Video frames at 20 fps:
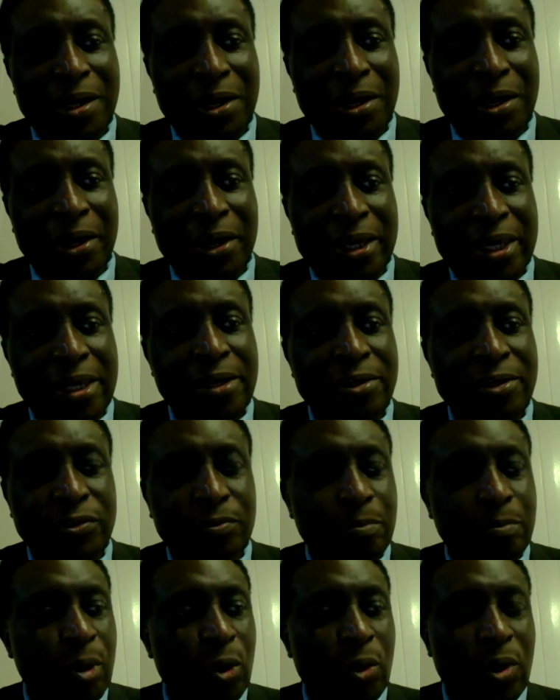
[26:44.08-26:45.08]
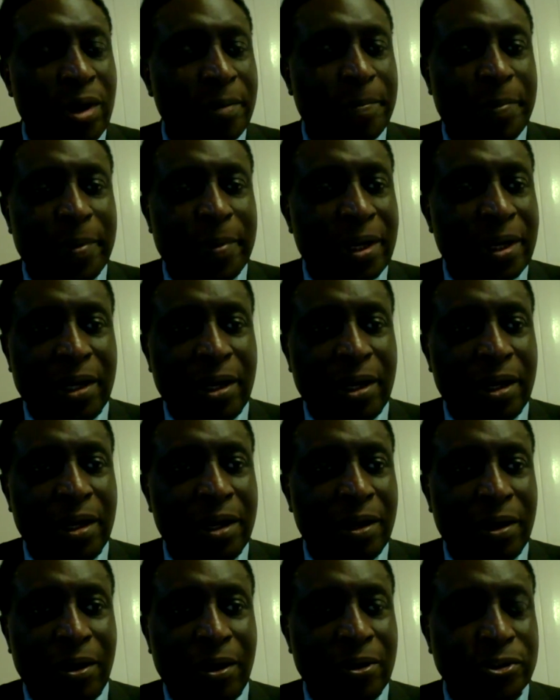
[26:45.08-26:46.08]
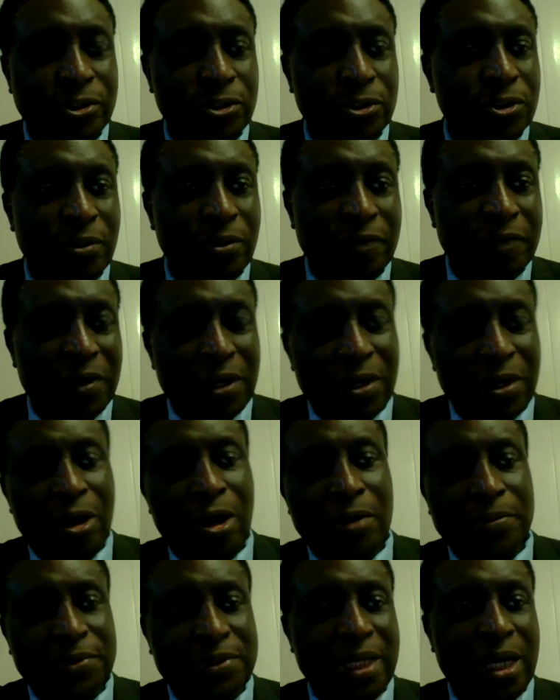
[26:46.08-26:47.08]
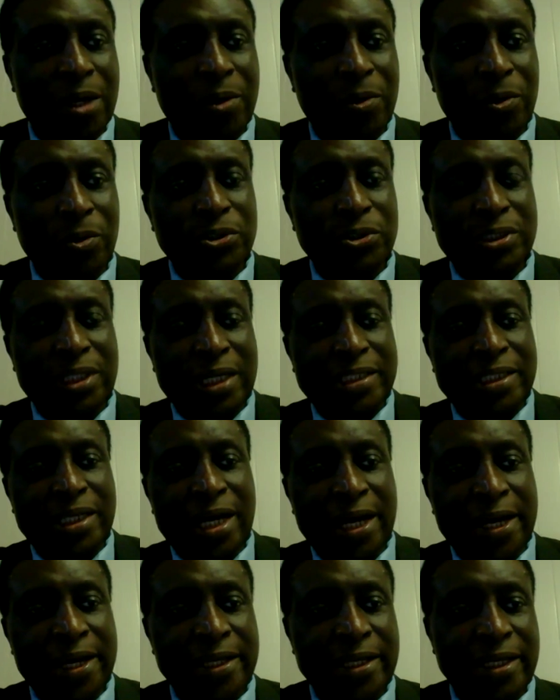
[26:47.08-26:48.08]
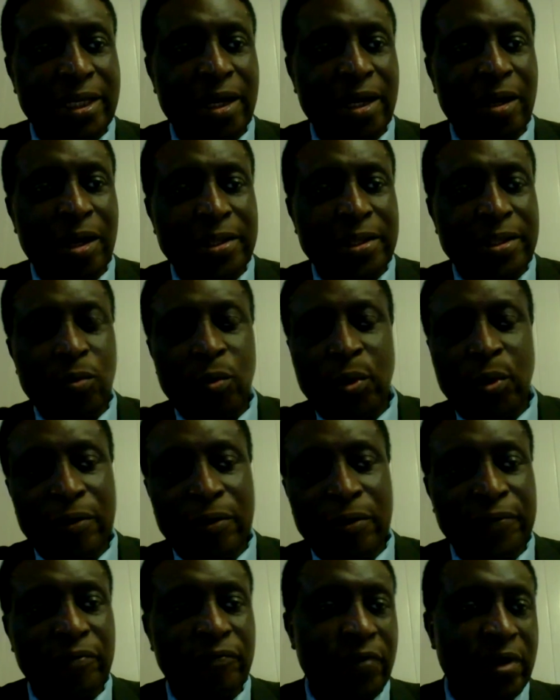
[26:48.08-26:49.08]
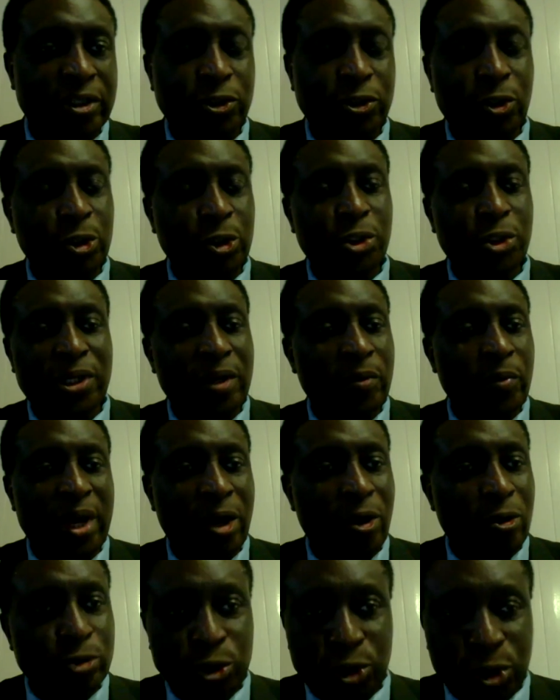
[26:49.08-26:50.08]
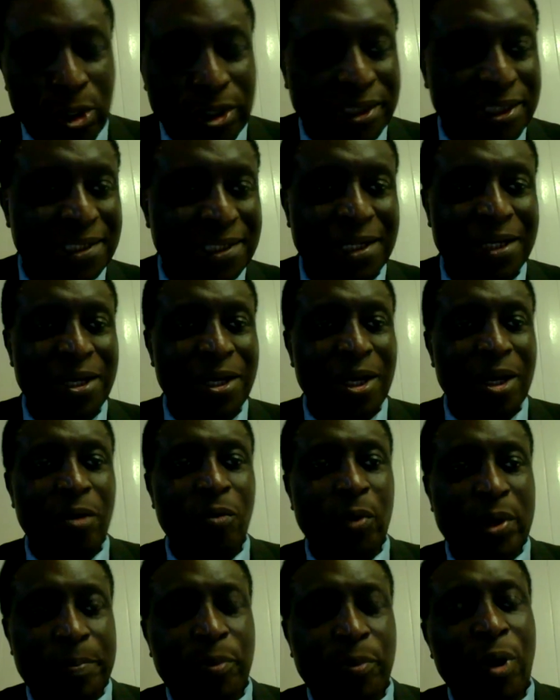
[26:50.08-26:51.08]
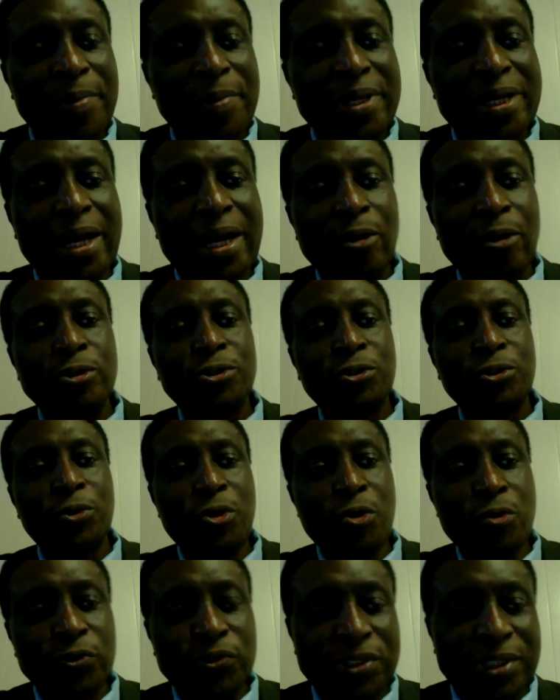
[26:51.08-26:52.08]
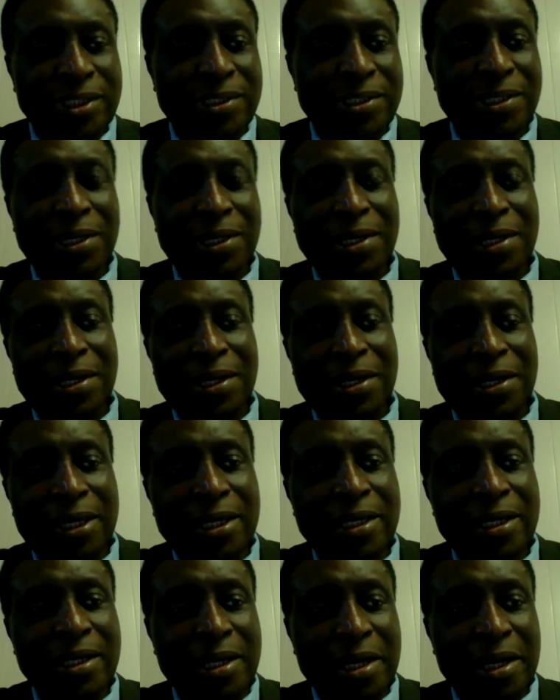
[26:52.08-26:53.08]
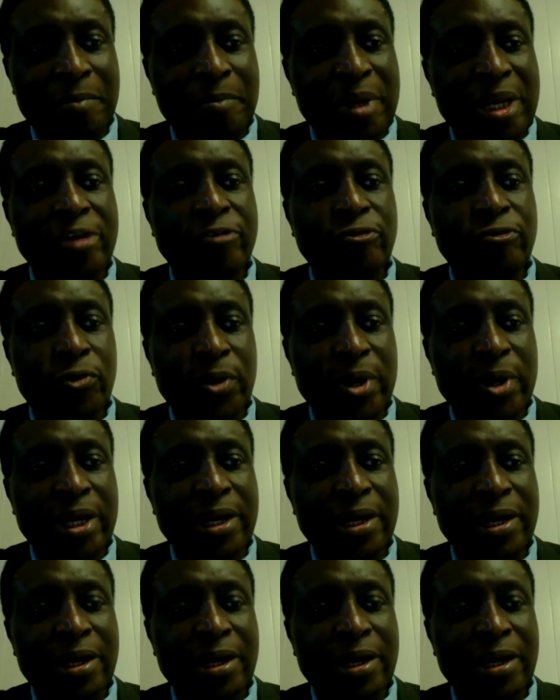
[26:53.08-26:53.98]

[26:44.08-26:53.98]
hills, blow up all sorts of obstacles that are in the way of infrastructure that we are constructing, we probably can also use it in military,